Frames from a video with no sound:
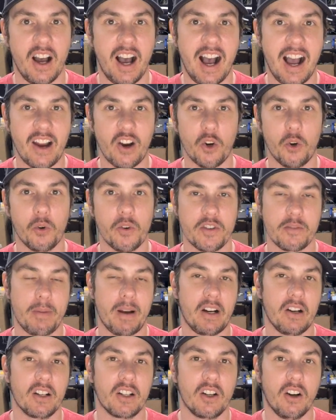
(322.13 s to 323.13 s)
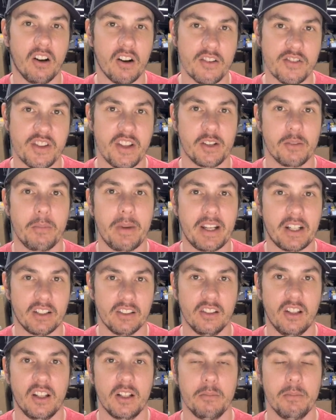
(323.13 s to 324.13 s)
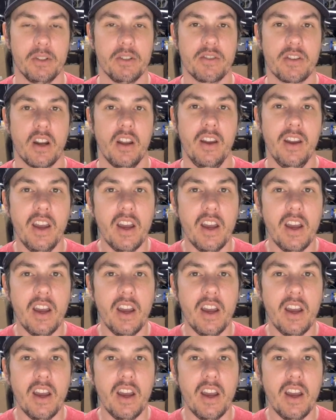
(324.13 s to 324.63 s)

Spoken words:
higher horsepower cars that are making a lot of boost.